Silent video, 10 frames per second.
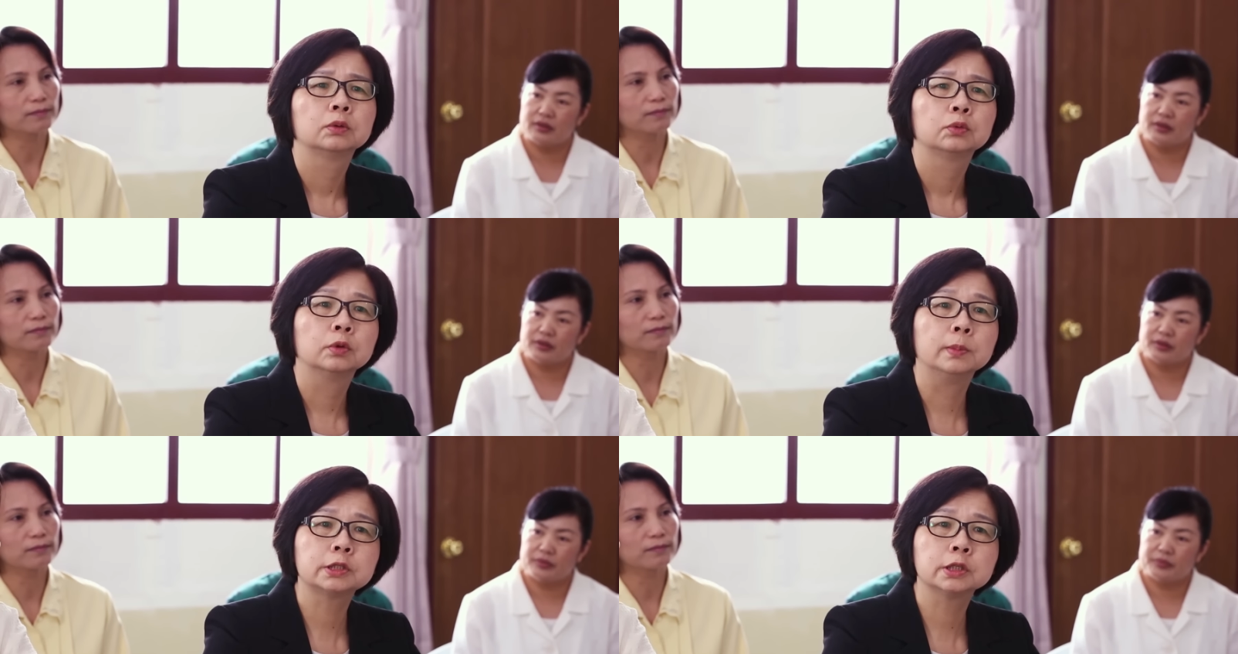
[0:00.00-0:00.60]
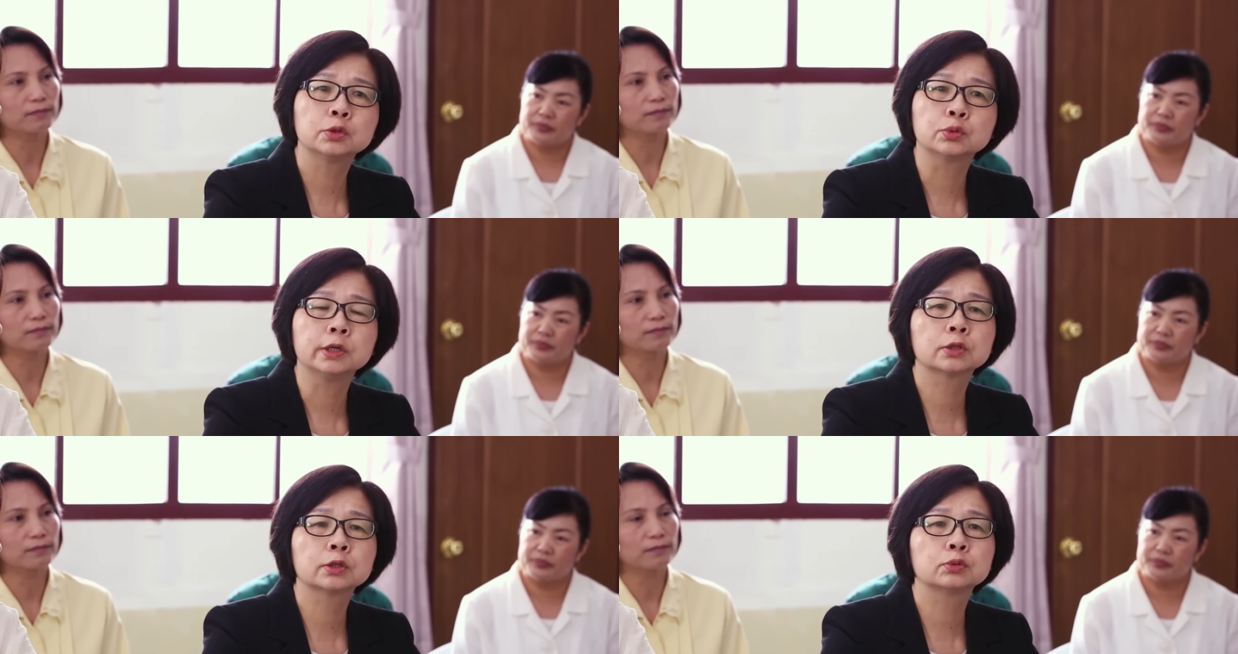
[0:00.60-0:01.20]
Speaker 1: We've believed in
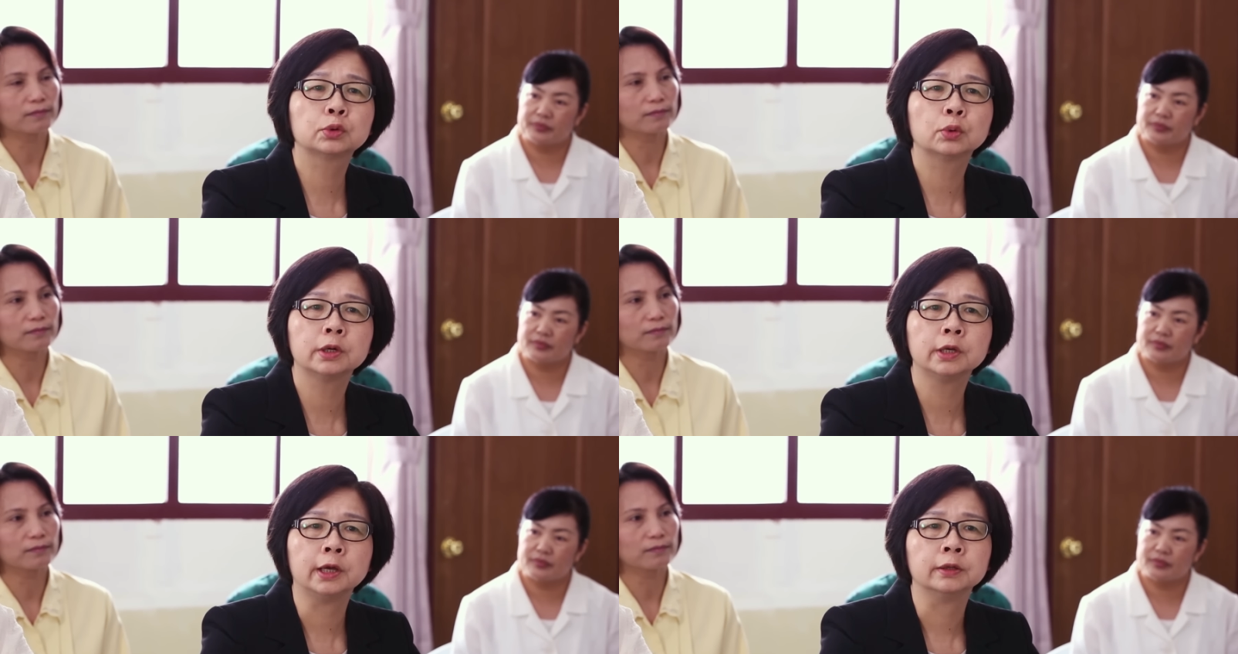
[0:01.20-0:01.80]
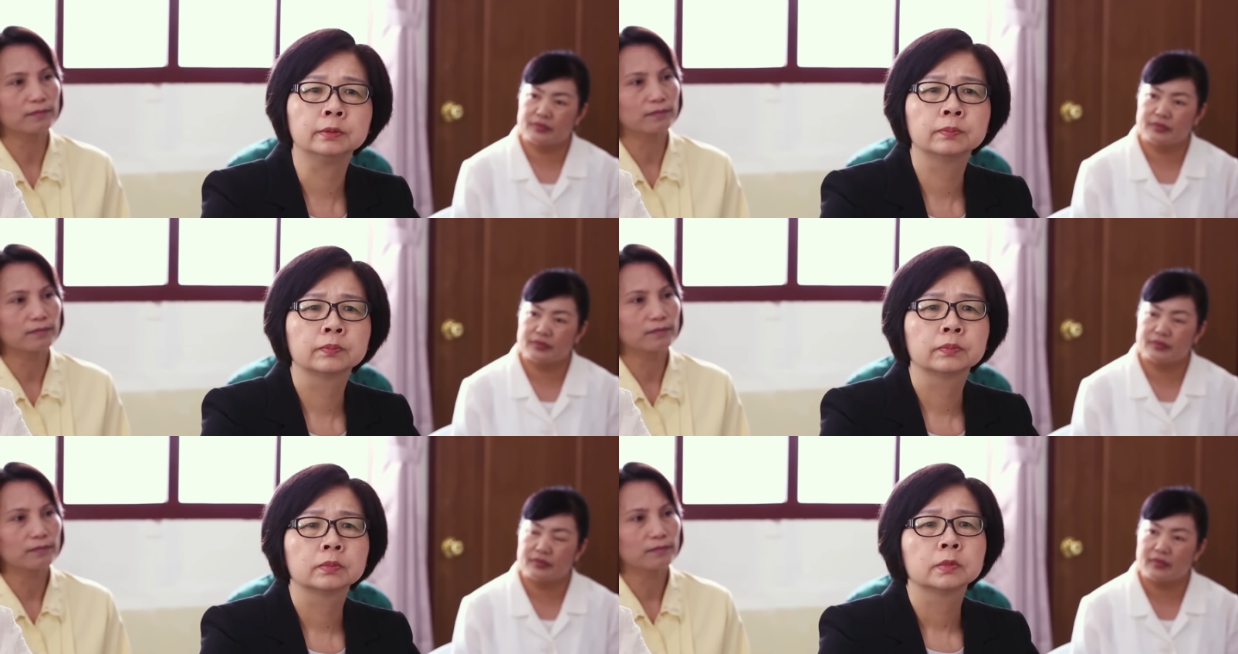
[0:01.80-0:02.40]
Lord Jesus for
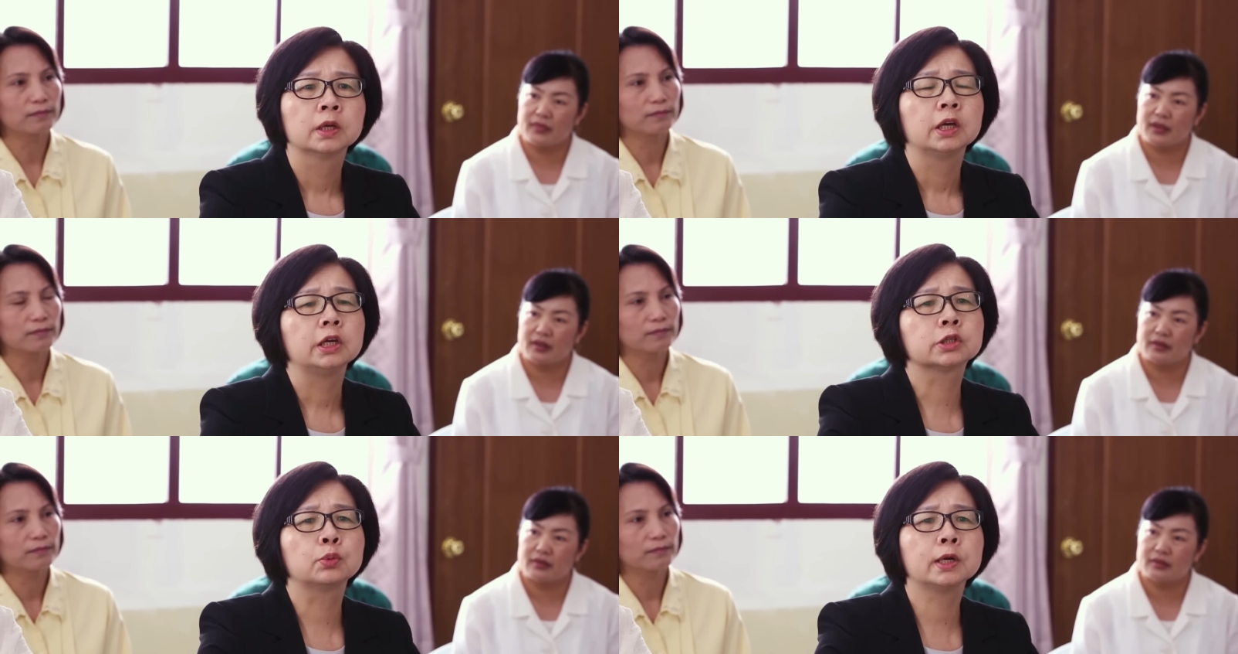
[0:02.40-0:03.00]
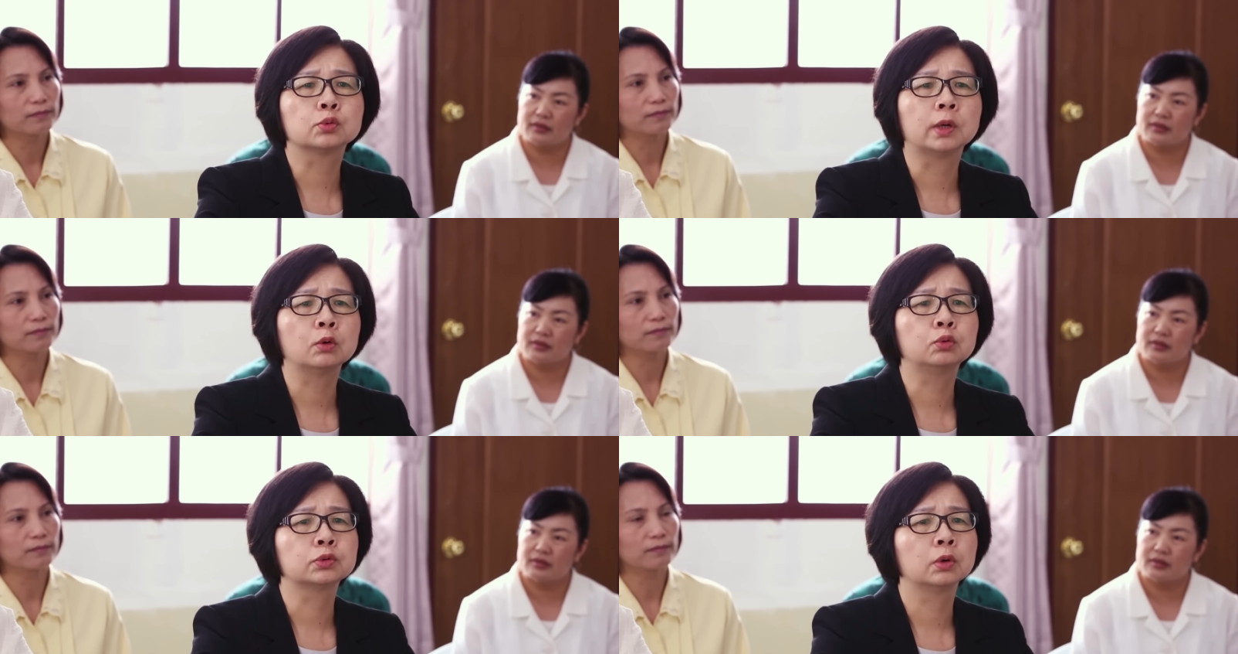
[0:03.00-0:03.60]
years, labored for
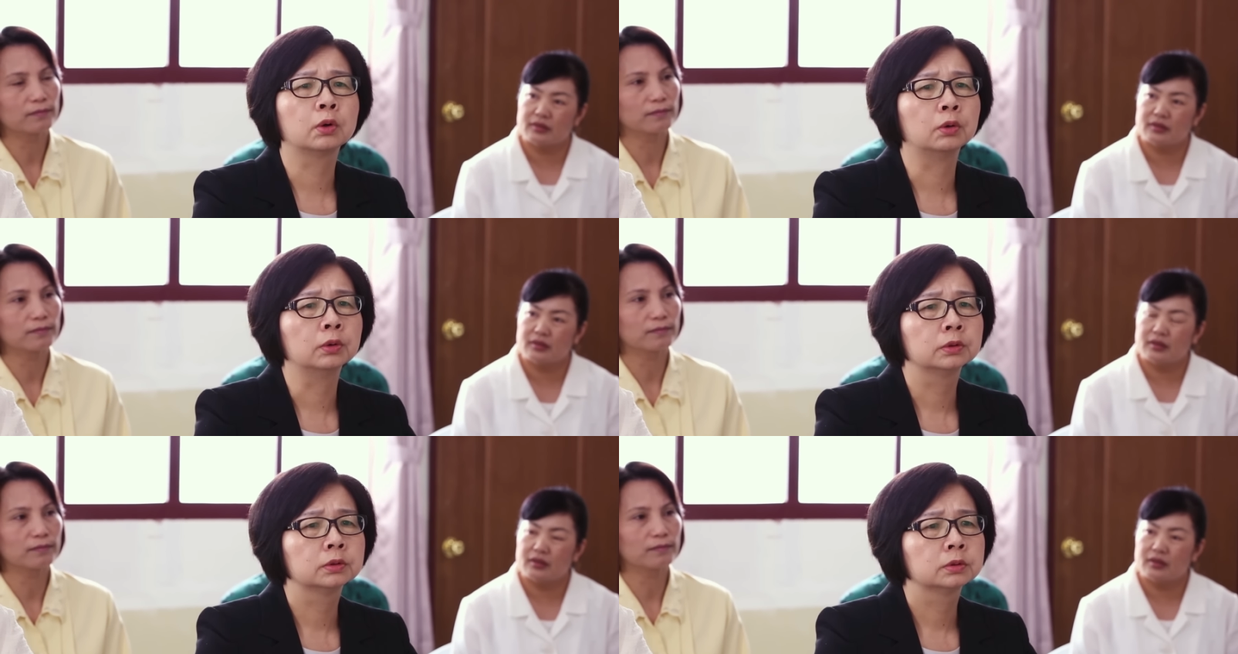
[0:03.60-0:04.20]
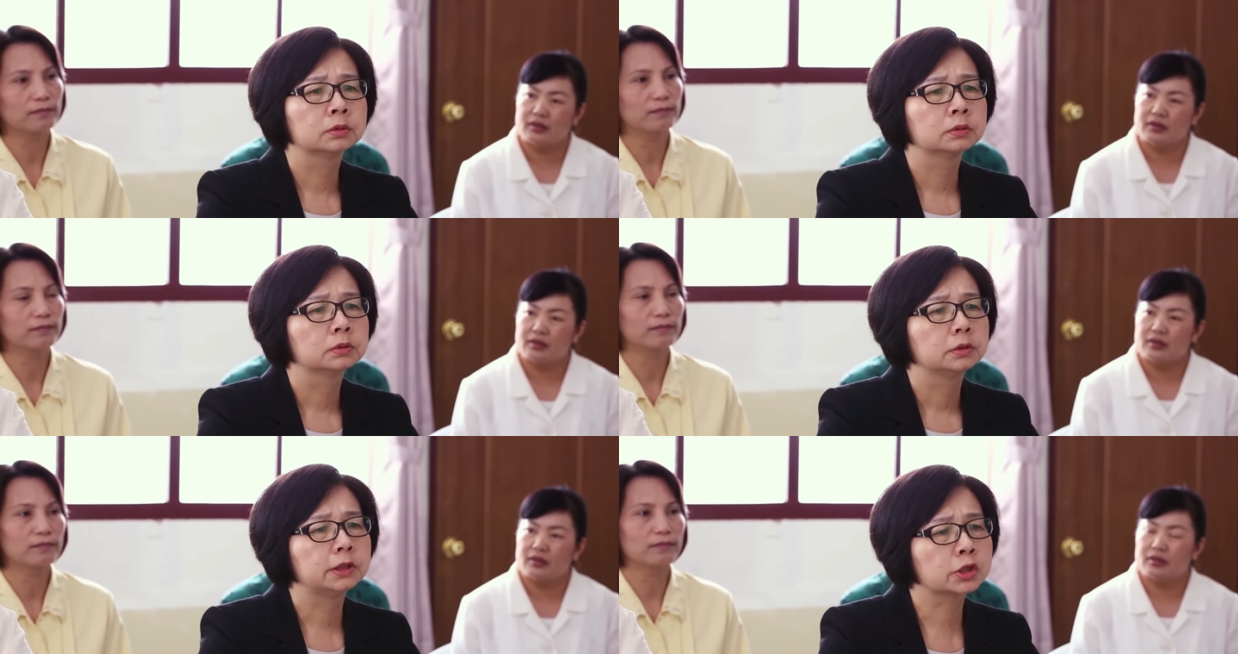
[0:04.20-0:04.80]
Him,
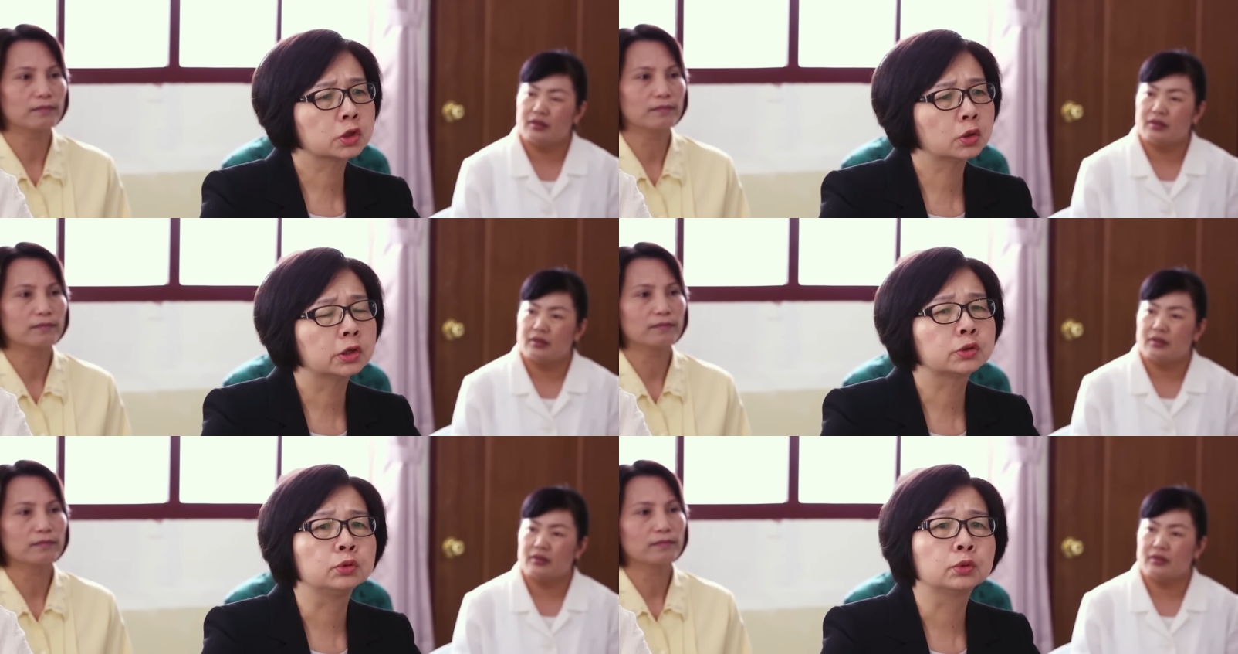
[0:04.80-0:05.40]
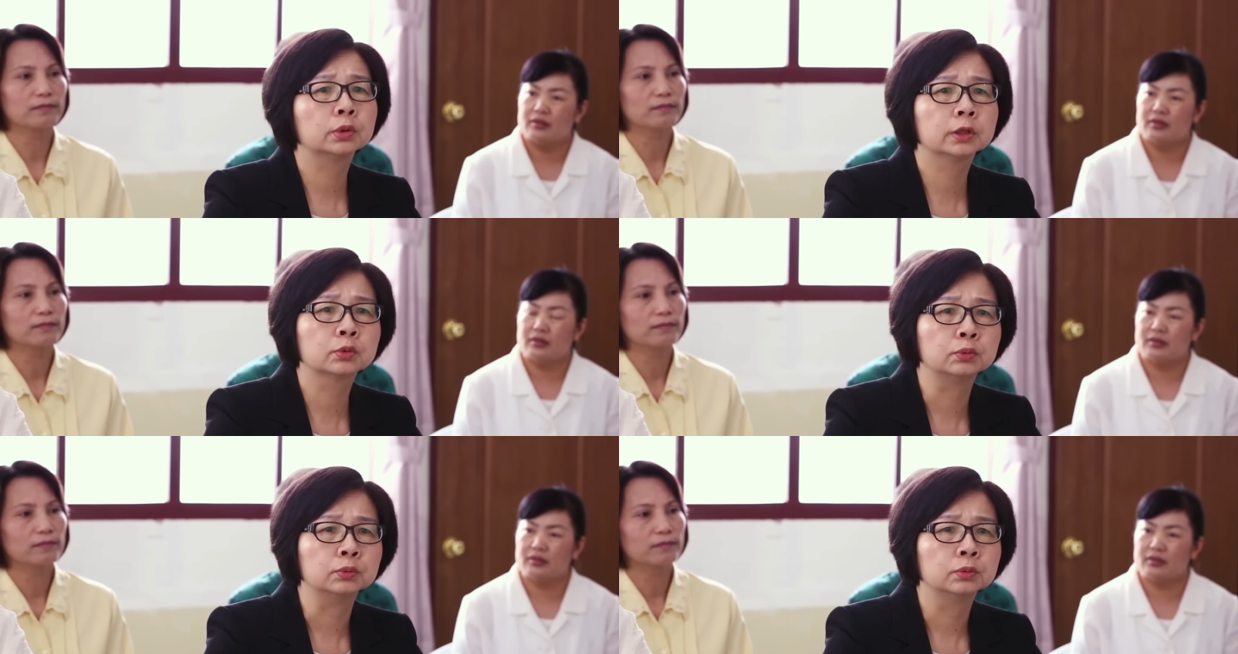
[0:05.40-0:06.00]
and suffered a lot.